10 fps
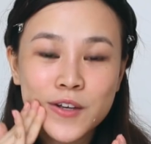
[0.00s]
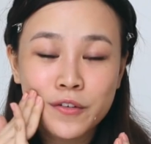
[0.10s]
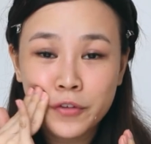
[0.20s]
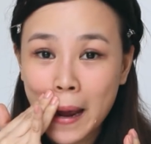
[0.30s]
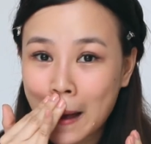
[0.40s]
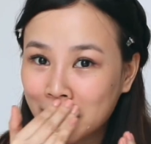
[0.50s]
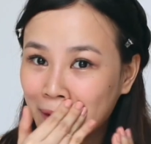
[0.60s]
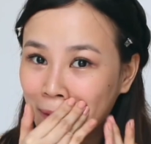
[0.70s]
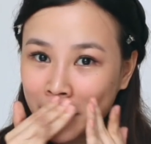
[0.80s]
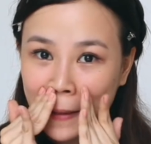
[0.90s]
So if you're out
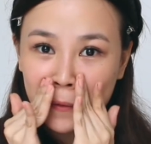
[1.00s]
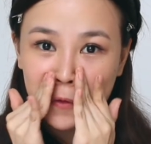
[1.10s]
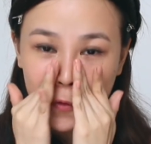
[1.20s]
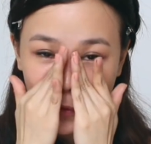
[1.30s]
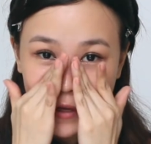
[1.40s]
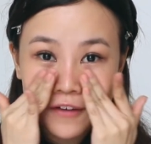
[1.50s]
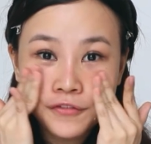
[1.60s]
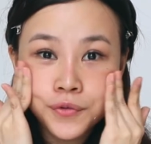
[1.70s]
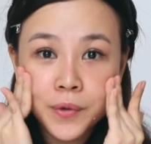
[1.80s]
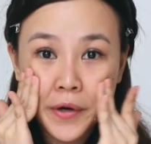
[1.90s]
and about, don't
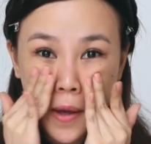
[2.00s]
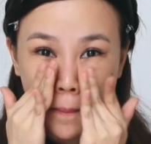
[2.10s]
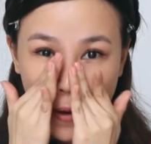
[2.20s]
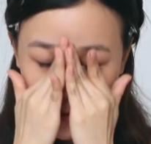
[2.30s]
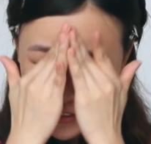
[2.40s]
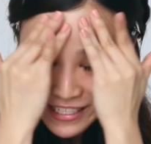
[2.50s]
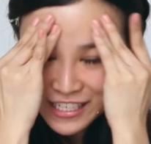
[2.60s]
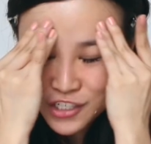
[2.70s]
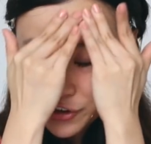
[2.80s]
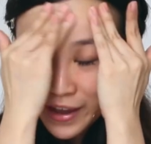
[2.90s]
have to worry about your
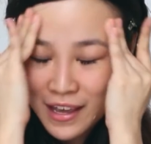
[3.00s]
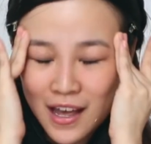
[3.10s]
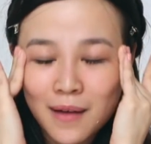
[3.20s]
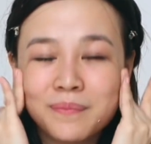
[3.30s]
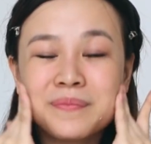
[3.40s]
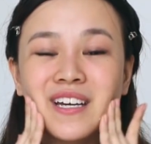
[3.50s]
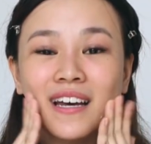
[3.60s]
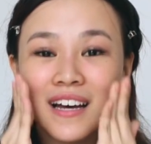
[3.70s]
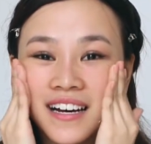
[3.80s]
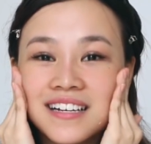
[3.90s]
skin drying up
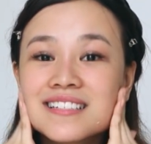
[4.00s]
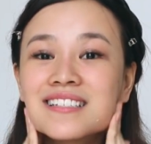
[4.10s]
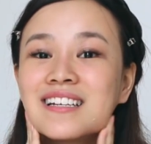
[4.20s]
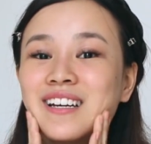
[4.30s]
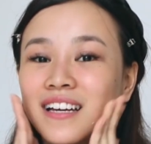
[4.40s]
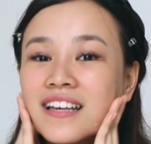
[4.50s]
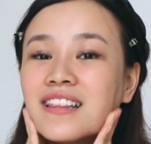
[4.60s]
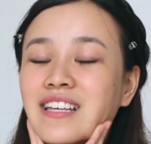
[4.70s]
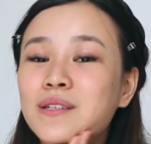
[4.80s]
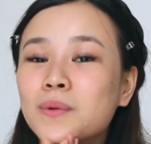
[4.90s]
because
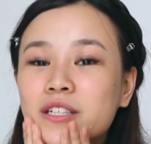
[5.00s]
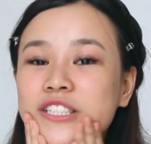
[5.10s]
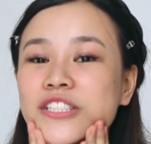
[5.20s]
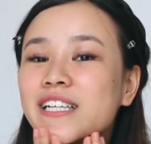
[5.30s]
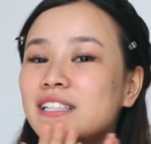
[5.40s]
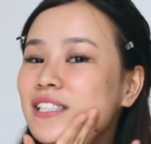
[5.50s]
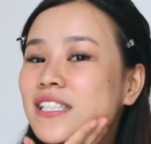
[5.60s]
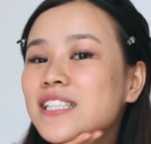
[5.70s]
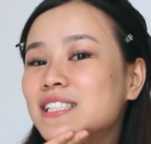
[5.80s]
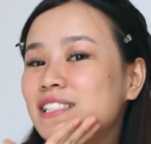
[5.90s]
this water gel
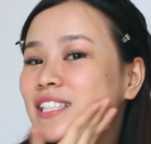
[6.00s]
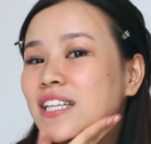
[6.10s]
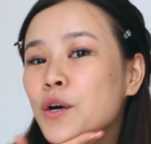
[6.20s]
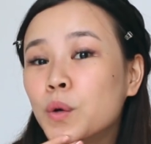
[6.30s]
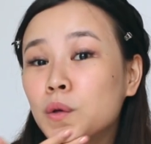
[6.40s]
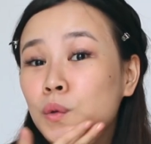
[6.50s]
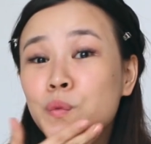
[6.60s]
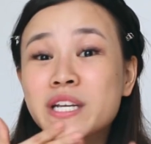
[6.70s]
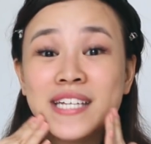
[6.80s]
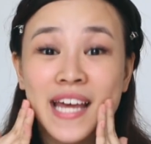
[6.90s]
will
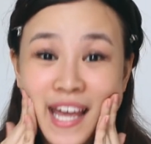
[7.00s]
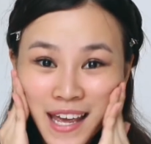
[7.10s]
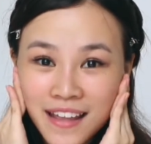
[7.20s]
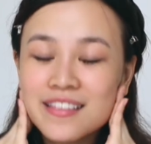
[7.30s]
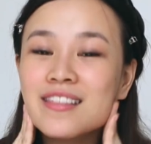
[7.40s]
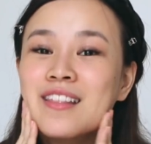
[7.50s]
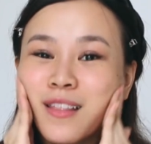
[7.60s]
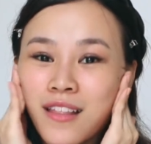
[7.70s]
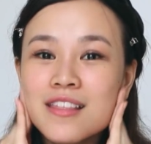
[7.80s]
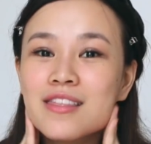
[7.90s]
retain
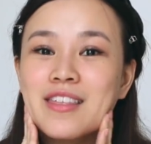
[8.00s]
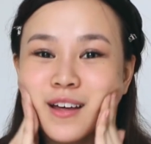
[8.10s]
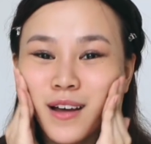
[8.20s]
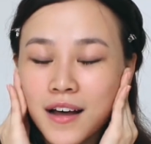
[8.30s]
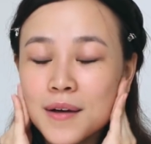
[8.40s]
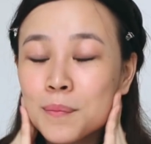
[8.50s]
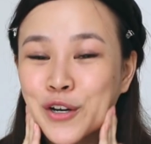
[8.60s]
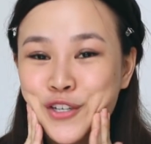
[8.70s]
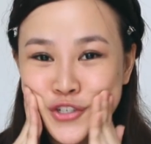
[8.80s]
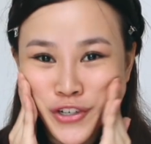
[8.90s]
the
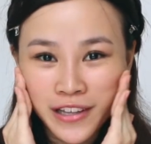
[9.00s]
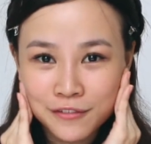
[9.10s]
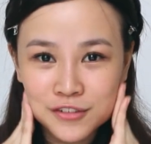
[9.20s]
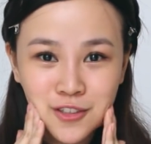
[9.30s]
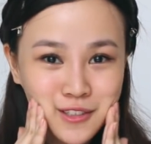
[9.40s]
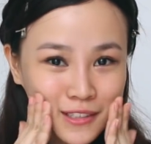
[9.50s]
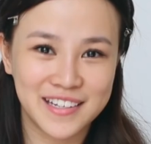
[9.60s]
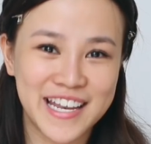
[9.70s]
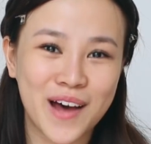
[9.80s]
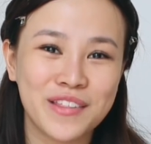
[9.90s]
moisture levels.
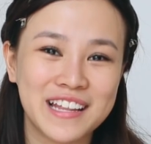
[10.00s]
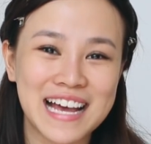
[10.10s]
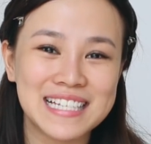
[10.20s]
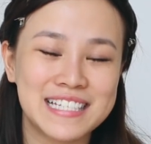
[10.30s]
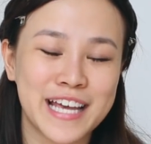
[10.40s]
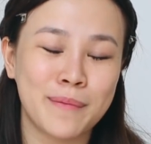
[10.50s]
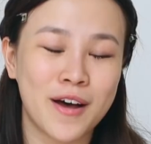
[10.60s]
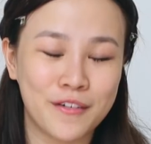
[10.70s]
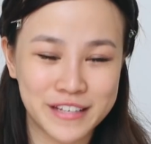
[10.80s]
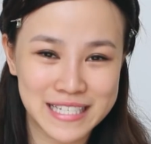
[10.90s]
Now the last step
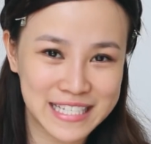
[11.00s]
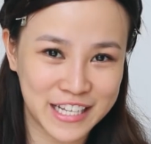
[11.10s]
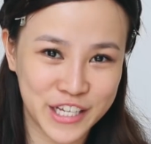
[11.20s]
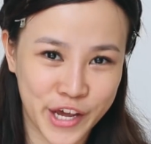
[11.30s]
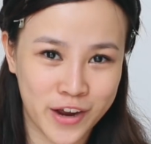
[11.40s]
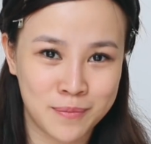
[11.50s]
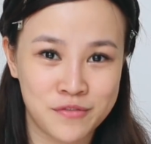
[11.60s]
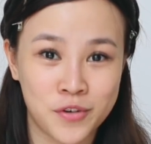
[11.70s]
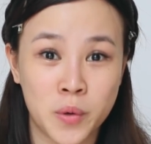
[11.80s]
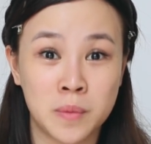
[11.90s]
of the skincare
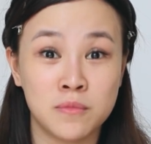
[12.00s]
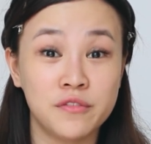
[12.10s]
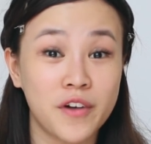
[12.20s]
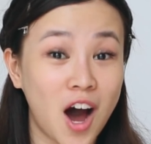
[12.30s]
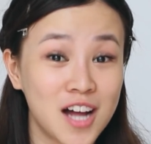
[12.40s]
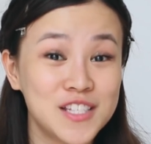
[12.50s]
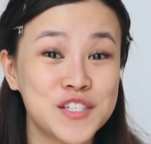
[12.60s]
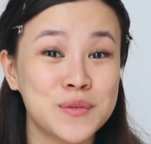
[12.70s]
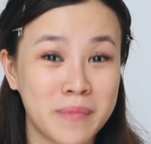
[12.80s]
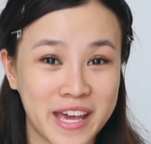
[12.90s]
before we move on
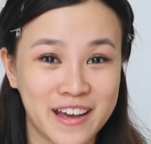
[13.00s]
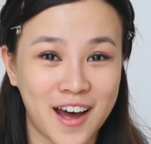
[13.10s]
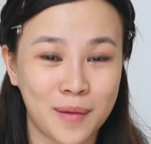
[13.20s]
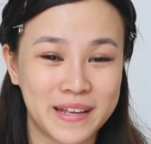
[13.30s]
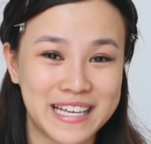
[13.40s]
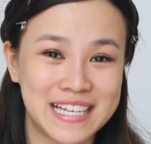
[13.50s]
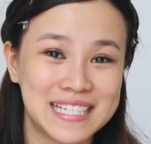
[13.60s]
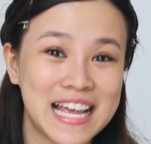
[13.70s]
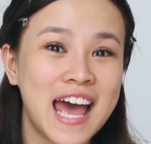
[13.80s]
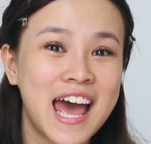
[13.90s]
to makeup is